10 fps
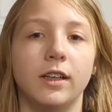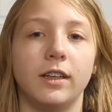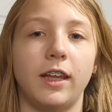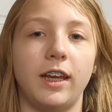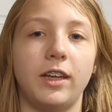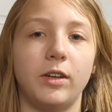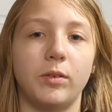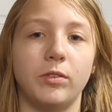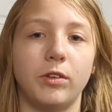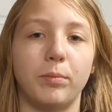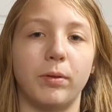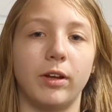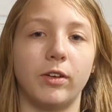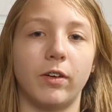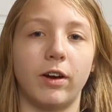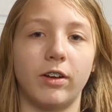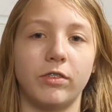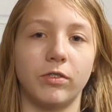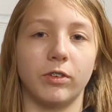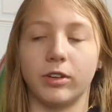Thank you, Dream Plug Garage,
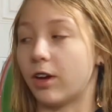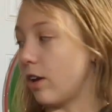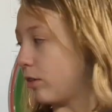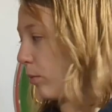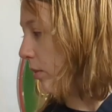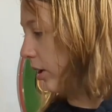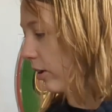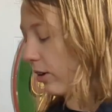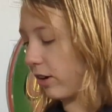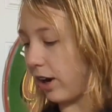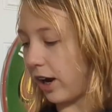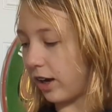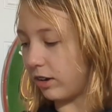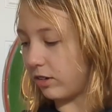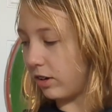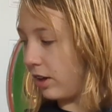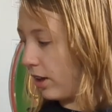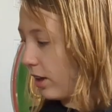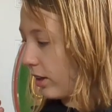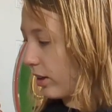for the awesome sticker and
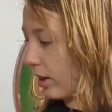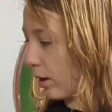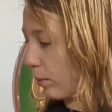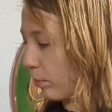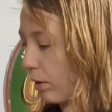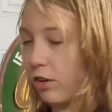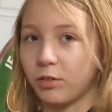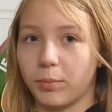the Project